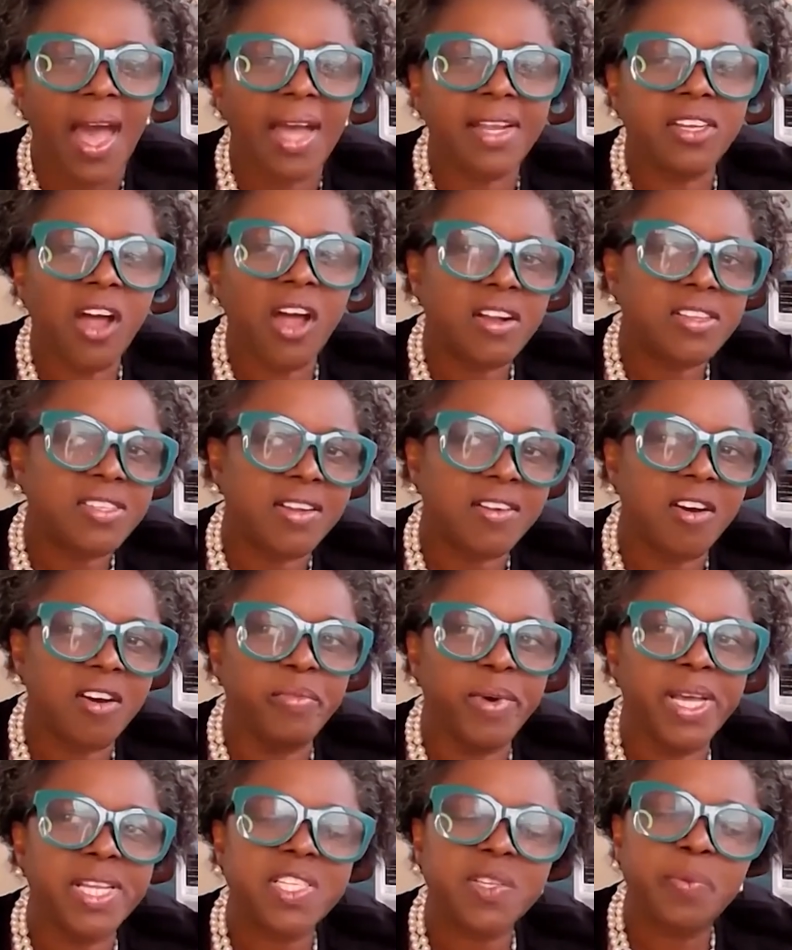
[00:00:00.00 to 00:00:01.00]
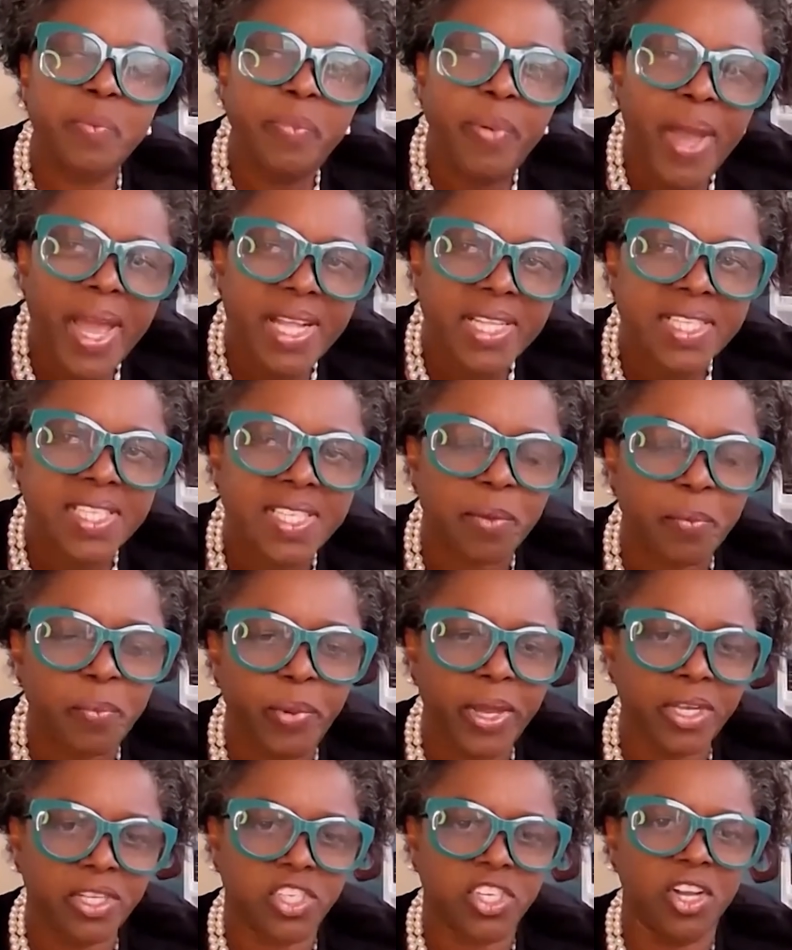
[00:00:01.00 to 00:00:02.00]
And Dr. Gomez paints a
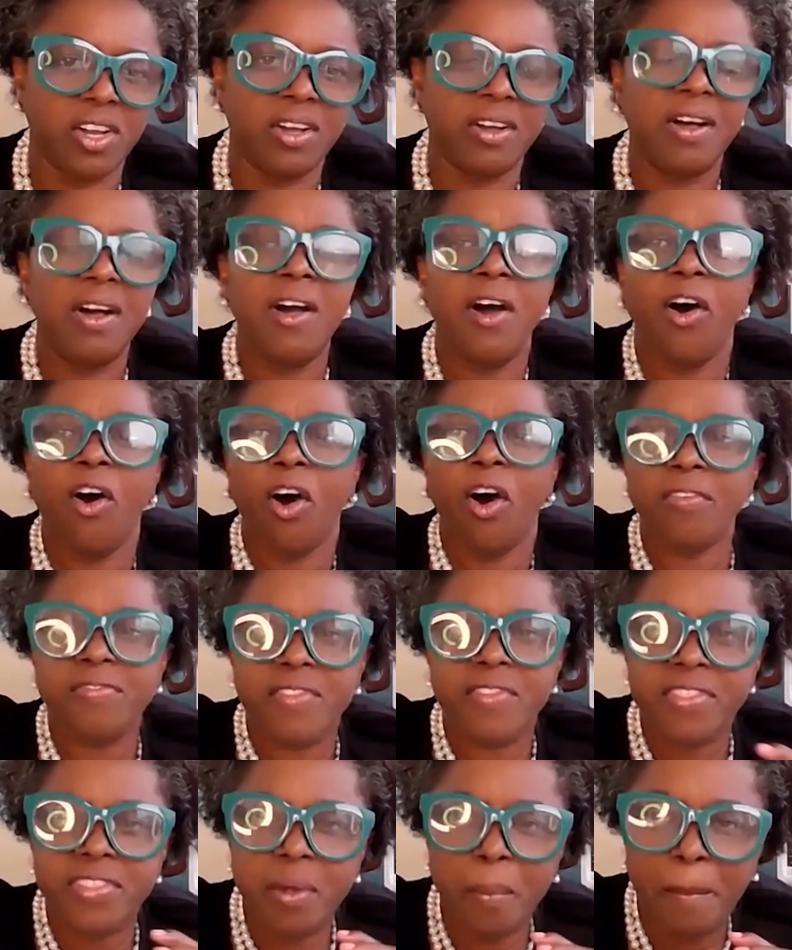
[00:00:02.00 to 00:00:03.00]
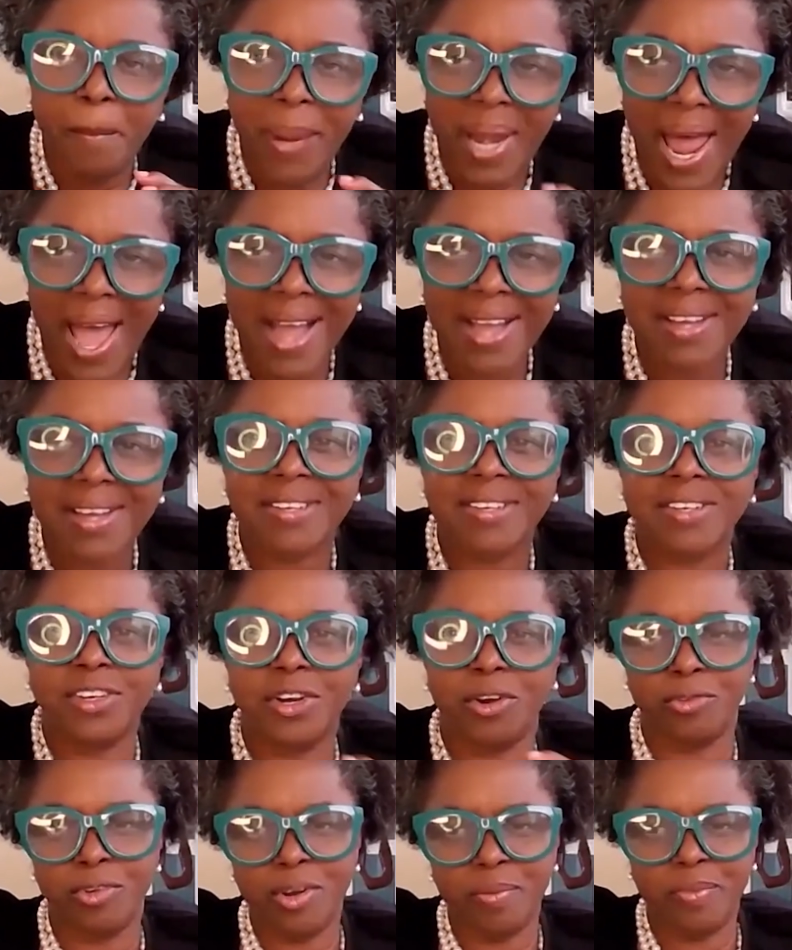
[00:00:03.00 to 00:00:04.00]
picture of the Black
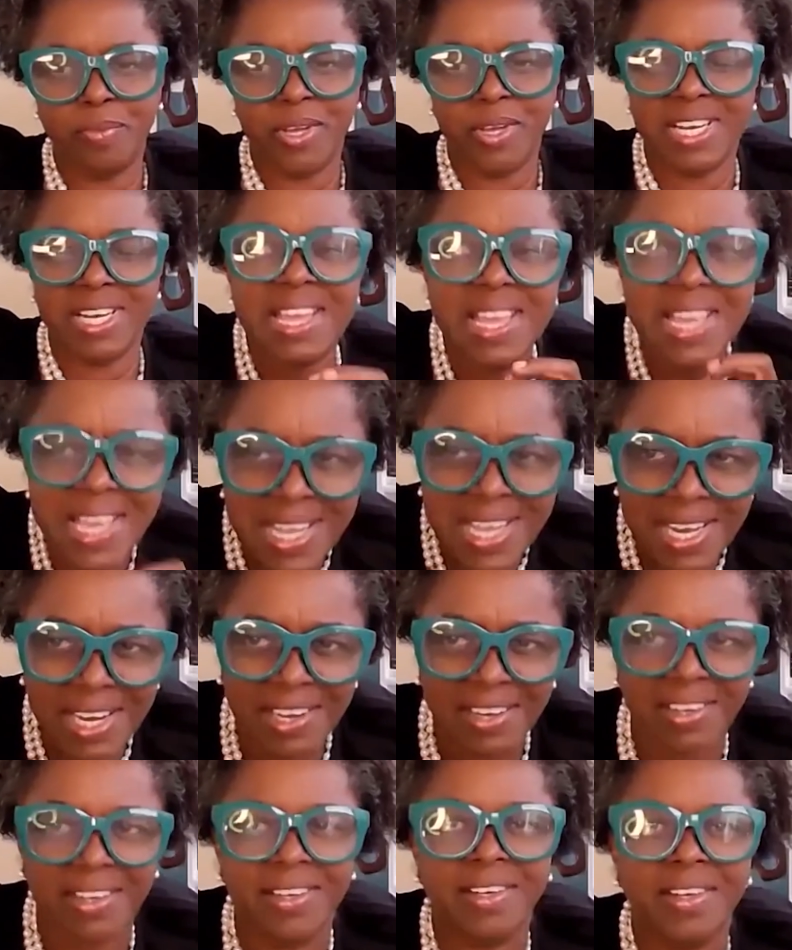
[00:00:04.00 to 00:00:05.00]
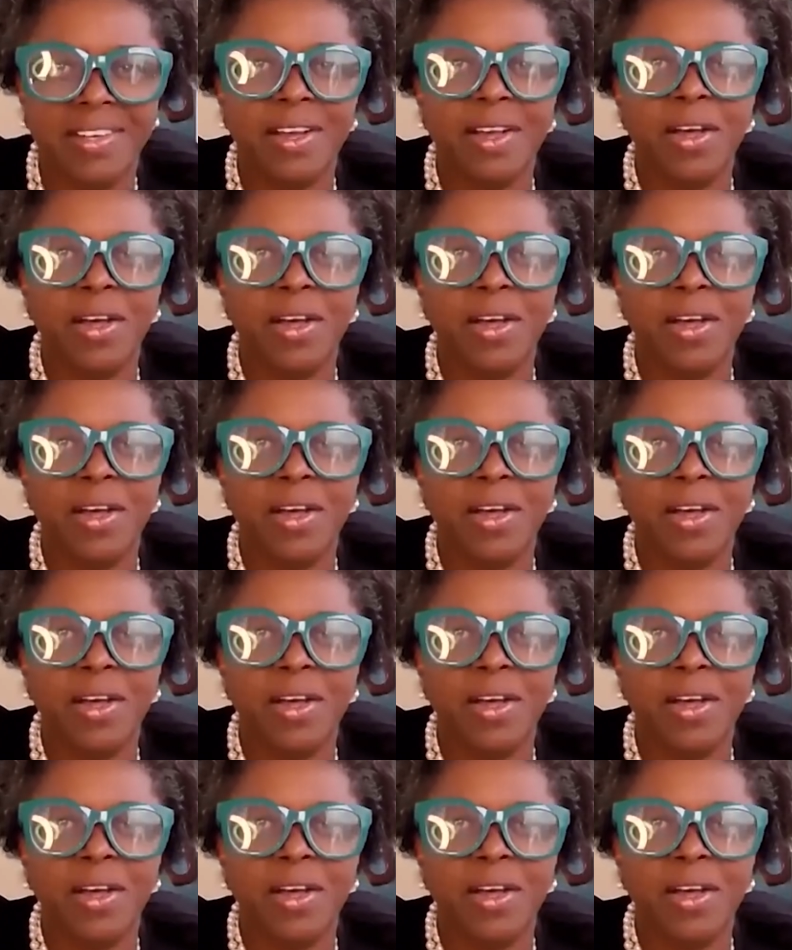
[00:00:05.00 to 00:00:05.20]
Caribbean healer